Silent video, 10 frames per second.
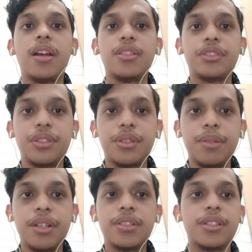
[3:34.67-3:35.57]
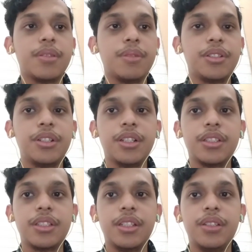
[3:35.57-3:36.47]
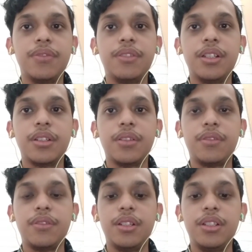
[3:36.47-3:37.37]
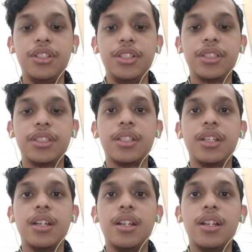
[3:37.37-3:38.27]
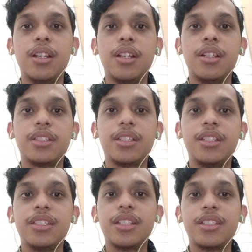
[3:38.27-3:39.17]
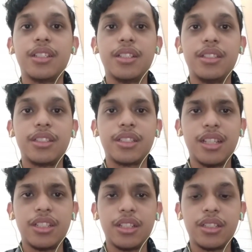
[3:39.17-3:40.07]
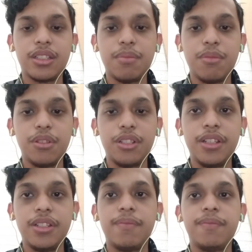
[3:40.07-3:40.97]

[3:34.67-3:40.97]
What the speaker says: astronomy, and some materials in the field of religious studies such as monotheism.